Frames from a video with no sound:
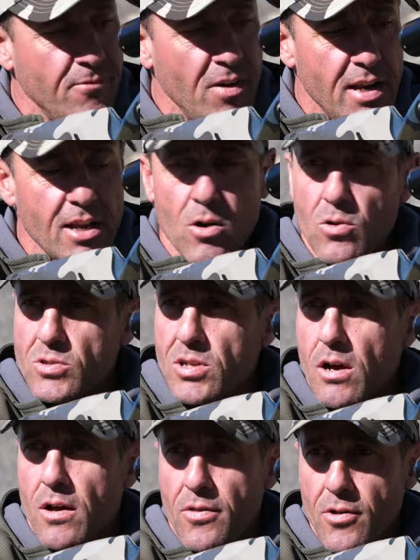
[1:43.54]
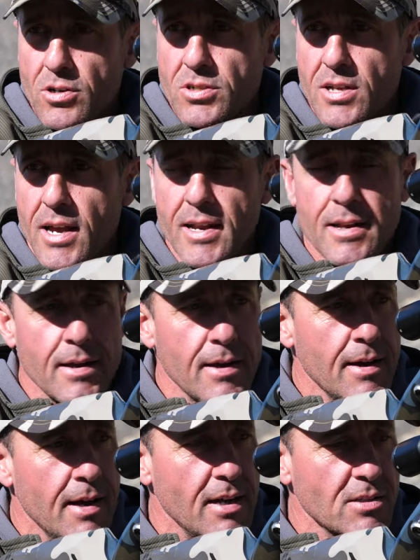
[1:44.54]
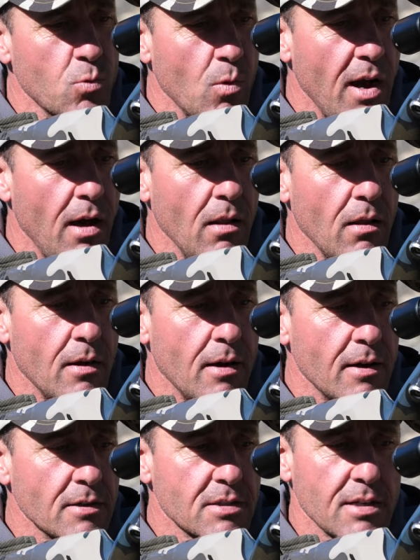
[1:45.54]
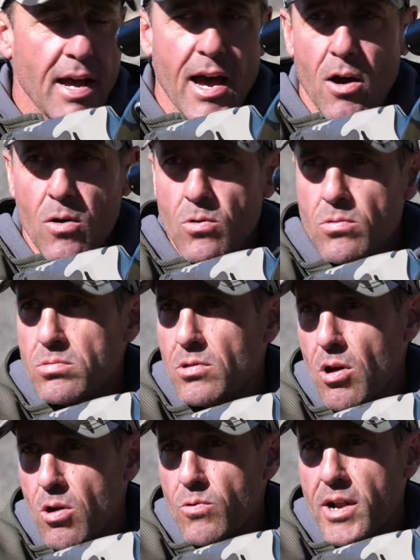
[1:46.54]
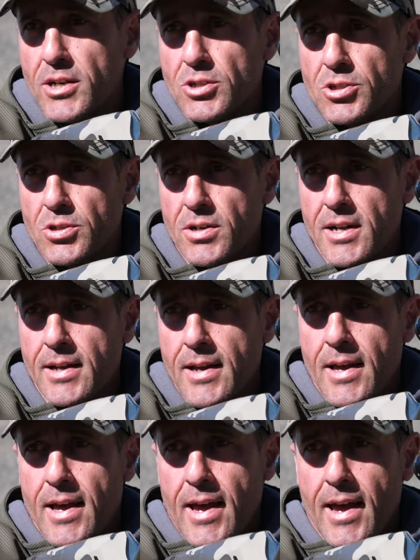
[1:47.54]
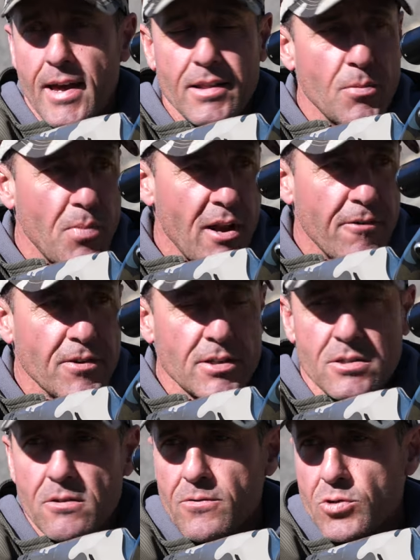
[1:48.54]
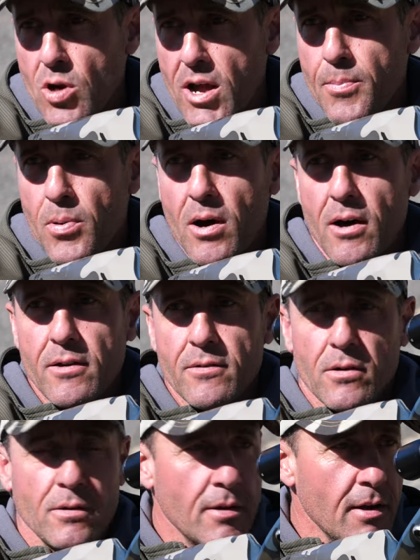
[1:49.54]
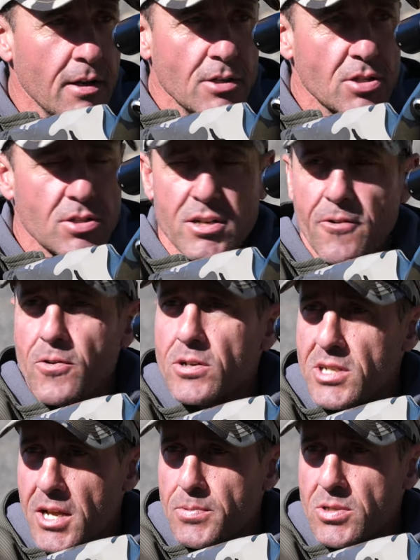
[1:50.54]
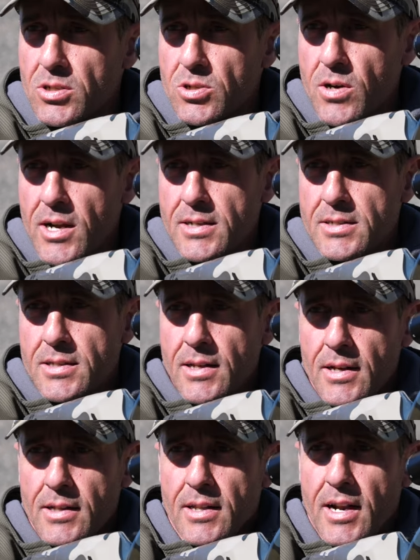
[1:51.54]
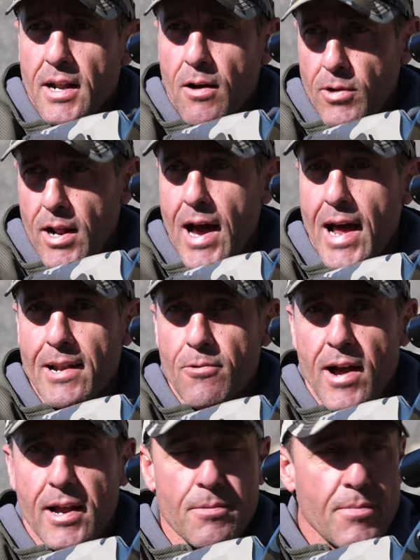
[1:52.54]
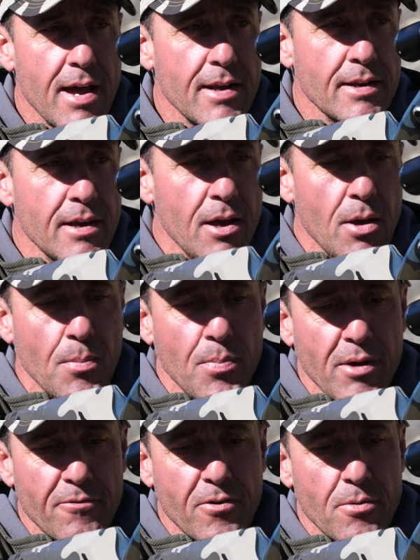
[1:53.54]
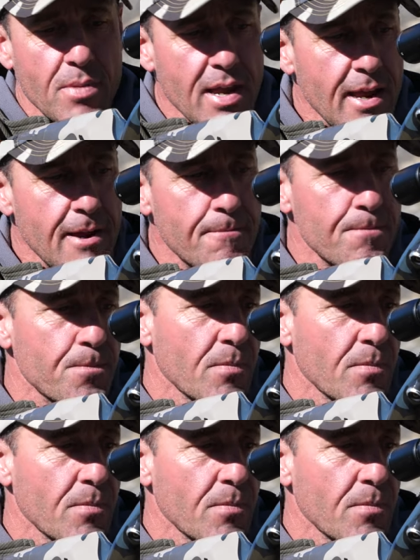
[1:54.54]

videos on their site as well as to how long range shooting and the benefits of tripod or just different tips and tricks that I would highly recommend. But for me,